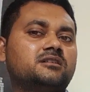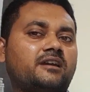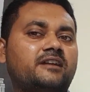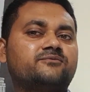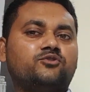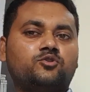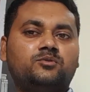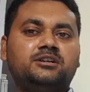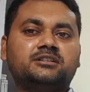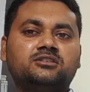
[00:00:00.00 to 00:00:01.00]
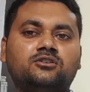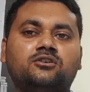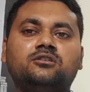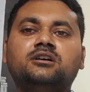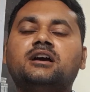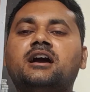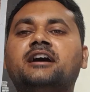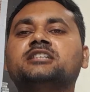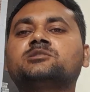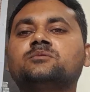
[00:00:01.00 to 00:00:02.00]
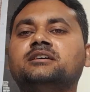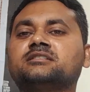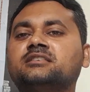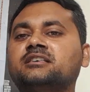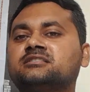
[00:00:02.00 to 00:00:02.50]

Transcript: can formulate the law as well as the